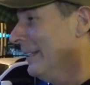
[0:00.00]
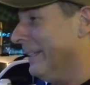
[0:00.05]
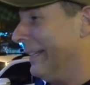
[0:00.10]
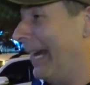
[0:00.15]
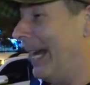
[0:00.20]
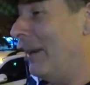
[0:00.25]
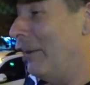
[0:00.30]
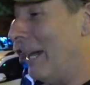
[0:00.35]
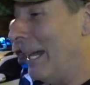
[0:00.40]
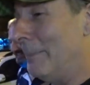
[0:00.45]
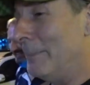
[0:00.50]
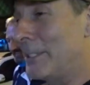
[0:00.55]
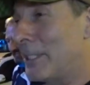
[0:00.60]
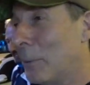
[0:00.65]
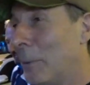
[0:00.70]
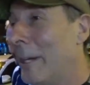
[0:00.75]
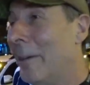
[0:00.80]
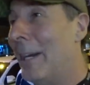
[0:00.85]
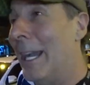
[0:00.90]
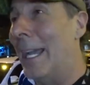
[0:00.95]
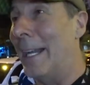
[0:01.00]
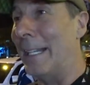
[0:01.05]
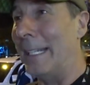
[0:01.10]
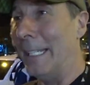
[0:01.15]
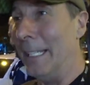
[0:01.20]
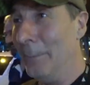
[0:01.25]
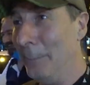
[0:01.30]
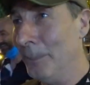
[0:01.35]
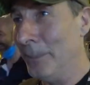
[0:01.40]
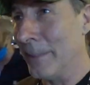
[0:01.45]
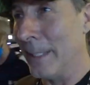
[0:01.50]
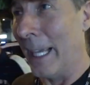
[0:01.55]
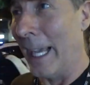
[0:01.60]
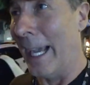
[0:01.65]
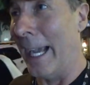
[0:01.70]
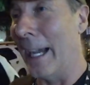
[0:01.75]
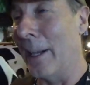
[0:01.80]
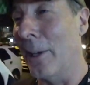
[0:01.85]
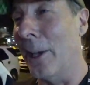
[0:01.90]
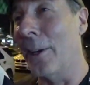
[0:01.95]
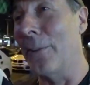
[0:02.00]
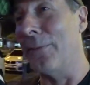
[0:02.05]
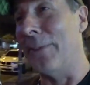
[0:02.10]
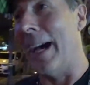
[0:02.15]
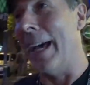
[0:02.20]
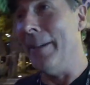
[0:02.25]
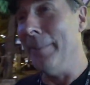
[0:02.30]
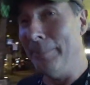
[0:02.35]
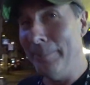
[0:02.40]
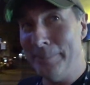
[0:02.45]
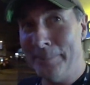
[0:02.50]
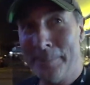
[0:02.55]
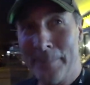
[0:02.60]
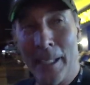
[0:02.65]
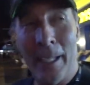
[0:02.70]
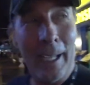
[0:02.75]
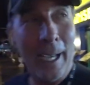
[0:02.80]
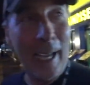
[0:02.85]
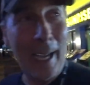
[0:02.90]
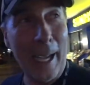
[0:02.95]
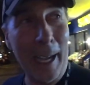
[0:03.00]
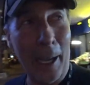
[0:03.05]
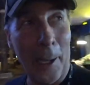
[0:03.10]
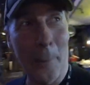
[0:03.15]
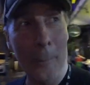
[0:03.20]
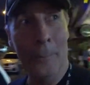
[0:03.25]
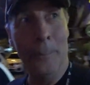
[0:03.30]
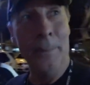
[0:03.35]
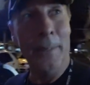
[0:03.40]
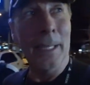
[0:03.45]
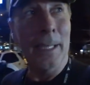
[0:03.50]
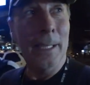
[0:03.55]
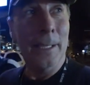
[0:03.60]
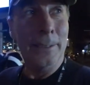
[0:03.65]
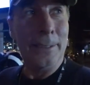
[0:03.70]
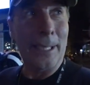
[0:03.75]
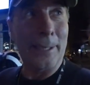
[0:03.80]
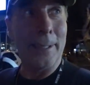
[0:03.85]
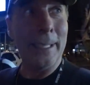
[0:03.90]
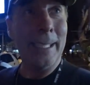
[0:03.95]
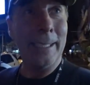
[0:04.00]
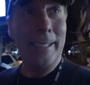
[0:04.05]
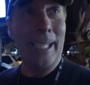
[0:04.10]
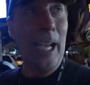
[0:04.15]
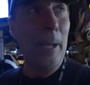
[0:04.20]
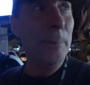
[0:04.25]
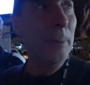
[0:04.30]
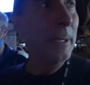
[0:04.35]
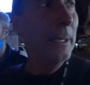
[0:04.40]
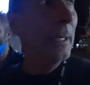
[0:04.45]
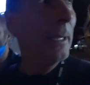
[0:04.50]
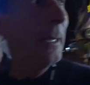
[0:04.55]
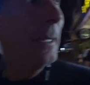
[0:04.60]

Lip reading: Anyway, so we're out of here. A lot of fun. So things are happening.